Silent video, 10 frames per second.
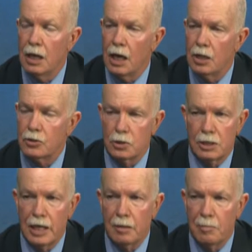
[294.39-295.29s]
uh, so
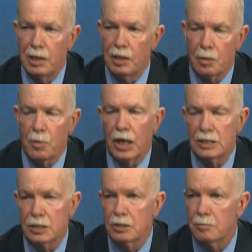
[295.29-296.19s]
that they can begin the
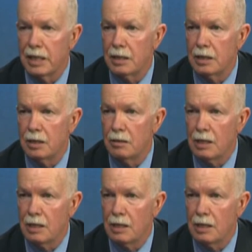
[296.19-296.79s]
process to make the,